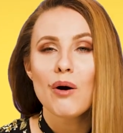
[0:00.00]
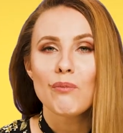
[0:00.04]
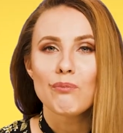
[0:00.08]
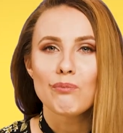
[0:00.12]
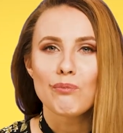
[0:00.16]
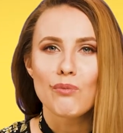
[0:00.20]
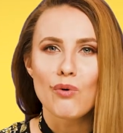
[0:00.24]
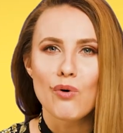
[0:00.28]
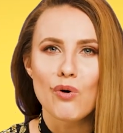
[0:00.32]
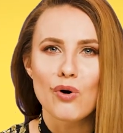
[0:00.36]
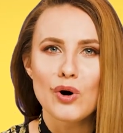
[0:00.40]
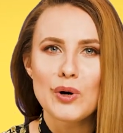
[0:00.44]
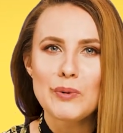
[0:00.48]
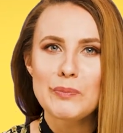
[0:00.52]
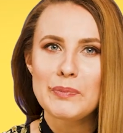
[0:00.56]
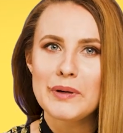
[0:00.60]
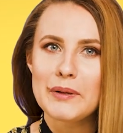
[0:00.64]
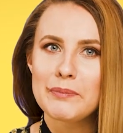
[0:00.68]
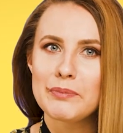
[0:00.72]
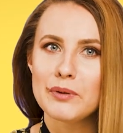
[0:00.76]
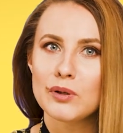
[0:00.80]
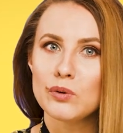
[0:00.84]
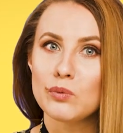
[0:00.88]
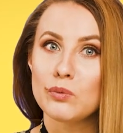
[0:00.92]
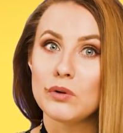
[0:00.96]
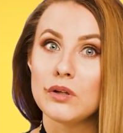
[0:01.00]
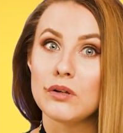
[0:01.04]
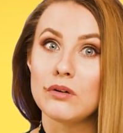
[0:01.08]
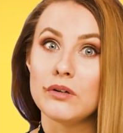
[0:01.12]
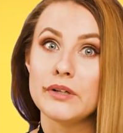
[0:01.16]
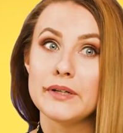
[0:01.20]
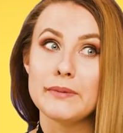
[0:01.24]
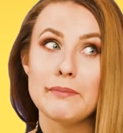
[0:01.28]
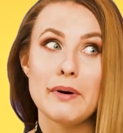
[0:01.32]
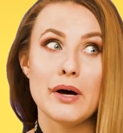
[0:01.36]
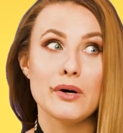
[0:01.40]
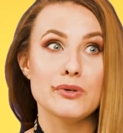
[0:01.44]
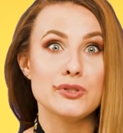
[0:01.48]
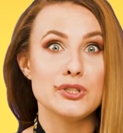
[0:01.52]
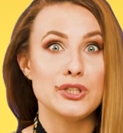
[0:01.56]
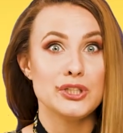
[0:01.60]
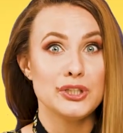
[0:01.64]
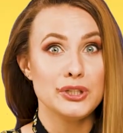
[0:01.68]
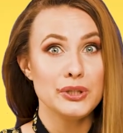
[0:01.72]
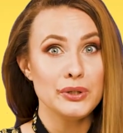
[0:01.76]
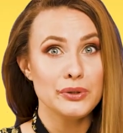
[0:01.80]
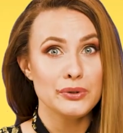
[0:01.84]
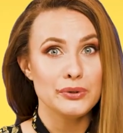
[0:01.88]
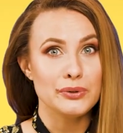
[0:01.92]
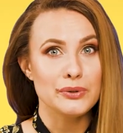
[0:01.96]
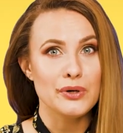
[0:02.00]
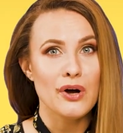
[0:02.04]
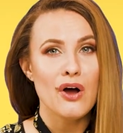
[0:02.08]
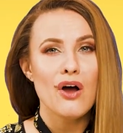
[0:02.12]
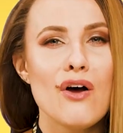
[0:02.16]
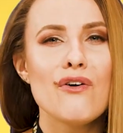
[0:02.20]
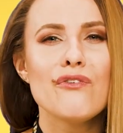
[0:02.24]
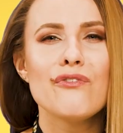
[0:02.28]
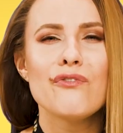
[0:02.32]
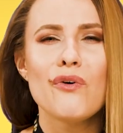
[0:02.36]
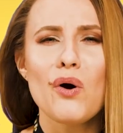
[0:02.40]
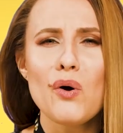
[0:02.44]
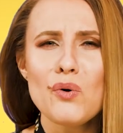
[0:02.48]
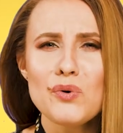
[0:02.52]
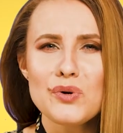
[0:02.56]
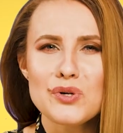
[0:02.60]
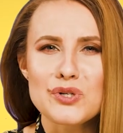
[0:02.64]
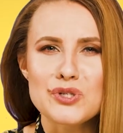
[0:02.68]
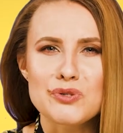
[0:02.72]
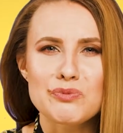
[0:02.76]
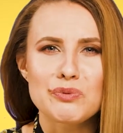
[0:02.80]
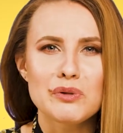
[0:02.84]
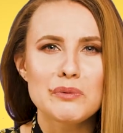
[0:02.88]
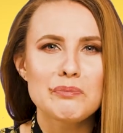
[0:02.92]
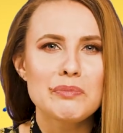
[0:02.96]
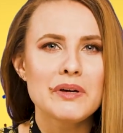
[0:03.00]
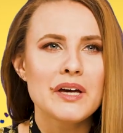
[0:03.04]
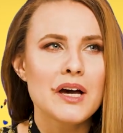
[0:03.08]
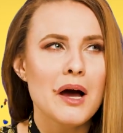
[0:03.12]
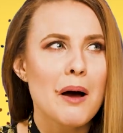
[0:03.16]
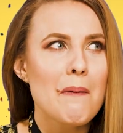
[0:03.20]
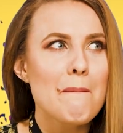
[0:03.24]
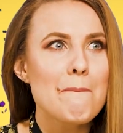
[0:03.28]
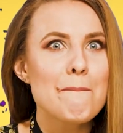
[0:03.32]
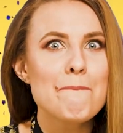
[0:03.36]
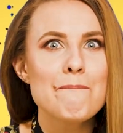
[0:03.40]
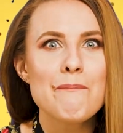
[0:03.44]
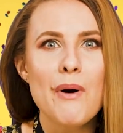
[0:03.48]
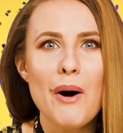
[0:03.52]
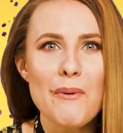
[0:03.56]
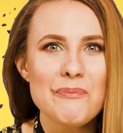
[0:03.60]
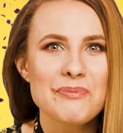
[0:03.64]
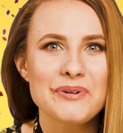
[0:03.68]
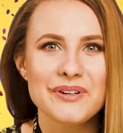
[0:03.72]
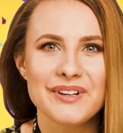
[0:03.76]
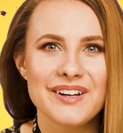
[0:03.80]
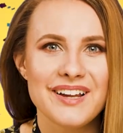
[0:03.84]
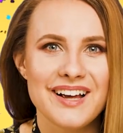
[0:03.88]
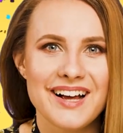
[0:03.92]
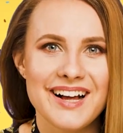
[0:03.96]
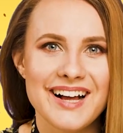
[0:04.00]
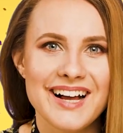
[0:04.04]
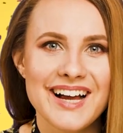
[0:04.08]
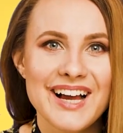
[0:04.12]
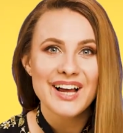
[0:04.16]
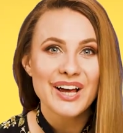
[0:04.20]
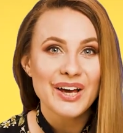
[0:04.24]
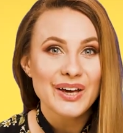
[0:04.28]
More people will learn about you. Photos will become popular.